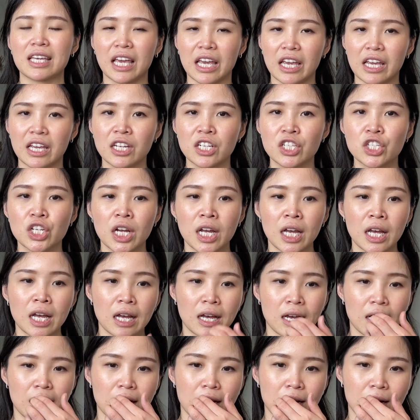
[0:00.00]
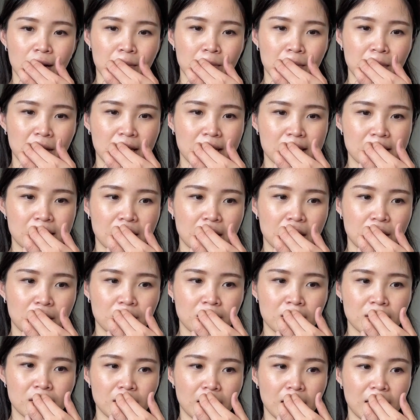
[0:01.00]
Gage, because I
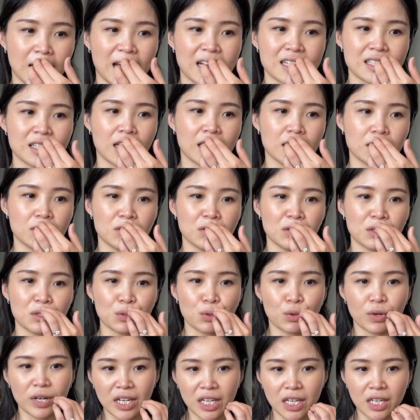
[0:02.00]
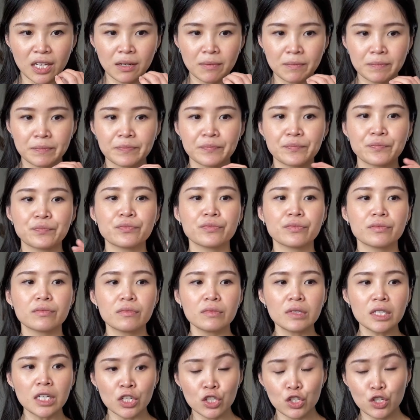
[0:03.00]
used a Cascade 220
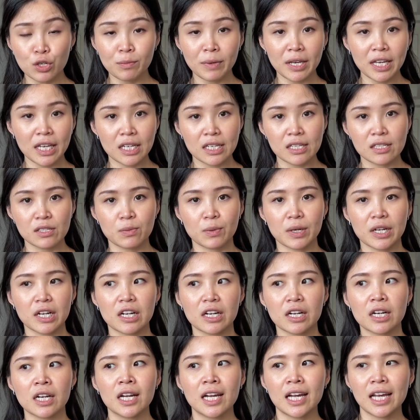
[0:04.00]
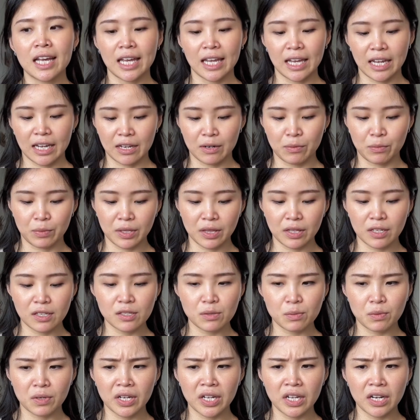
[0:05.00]
to make his sweater. And with
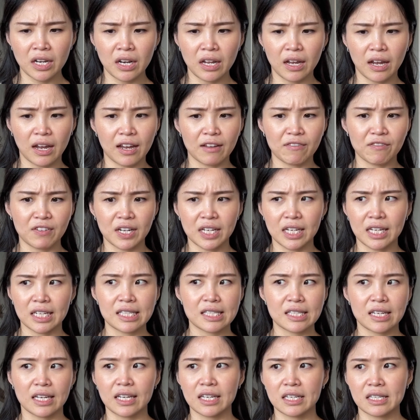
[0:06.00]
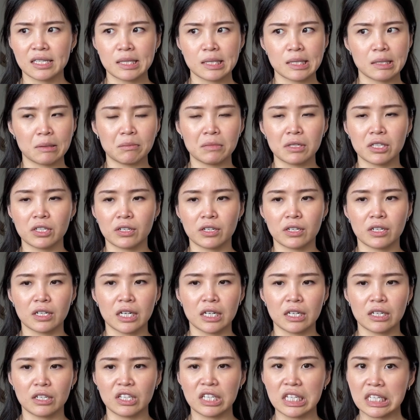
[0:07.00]
this one, I find it's like
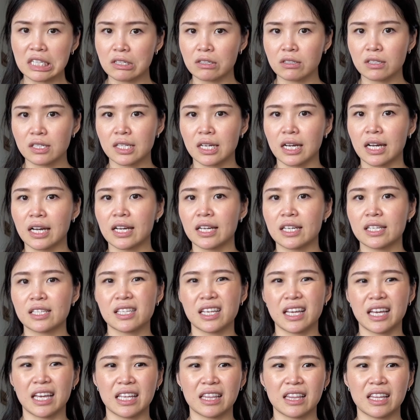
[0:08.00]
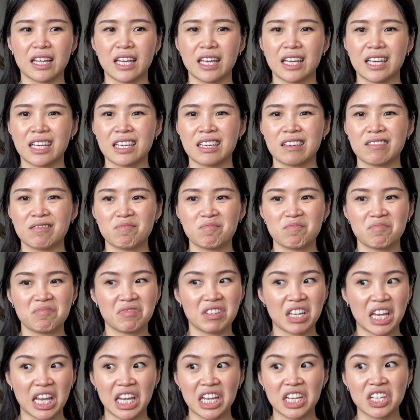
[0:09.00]
similar needle size and like
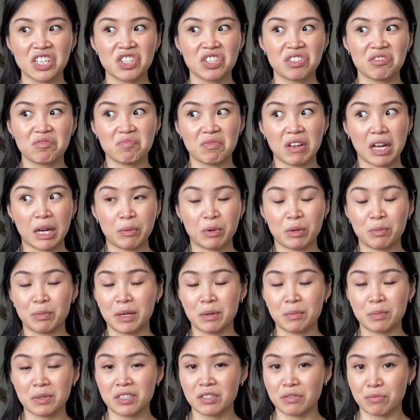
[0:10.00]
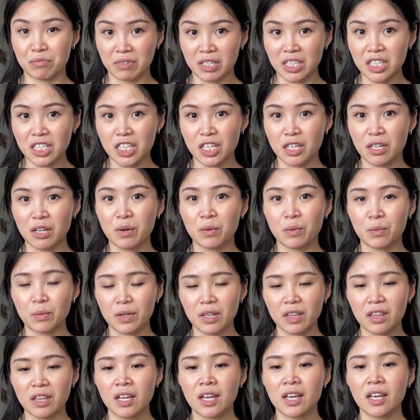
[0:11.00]
gauge I would be able to reach
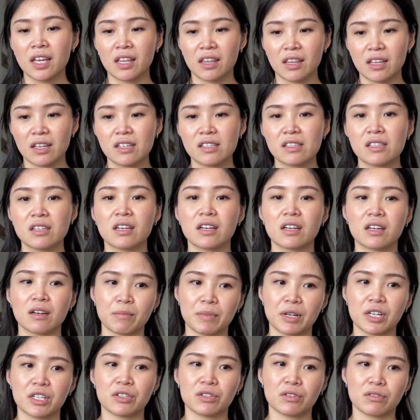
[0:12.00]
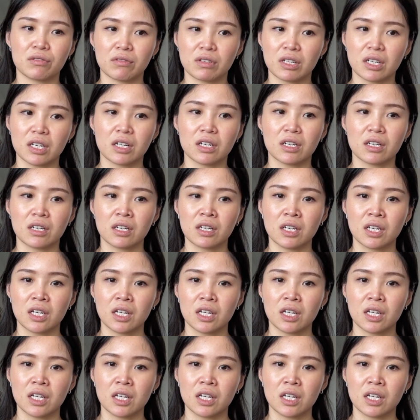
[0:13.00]
with this compared to the